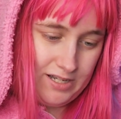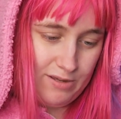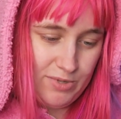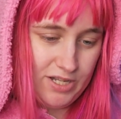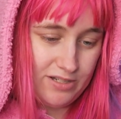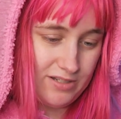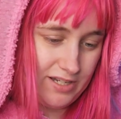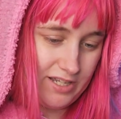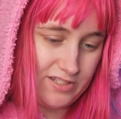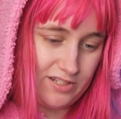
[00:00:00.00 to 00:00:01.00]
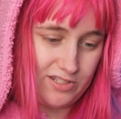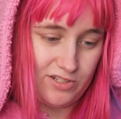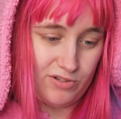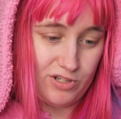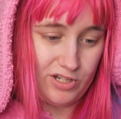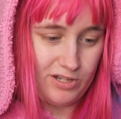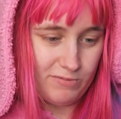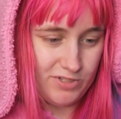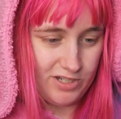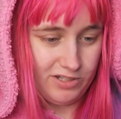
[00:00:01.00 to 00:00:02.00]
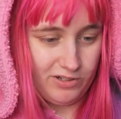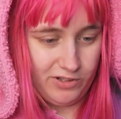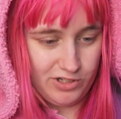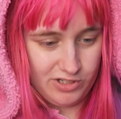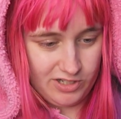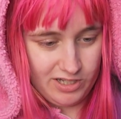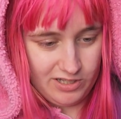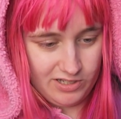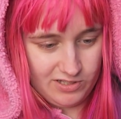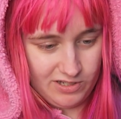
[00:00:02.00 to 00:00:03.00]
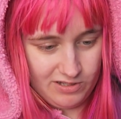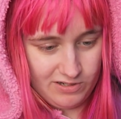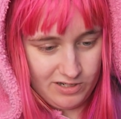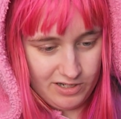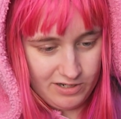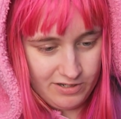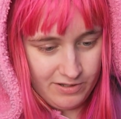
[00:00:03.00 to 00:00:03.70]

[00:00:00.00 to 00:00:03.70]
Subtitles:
I mean, I guess they still could come because I literally just got these the other day.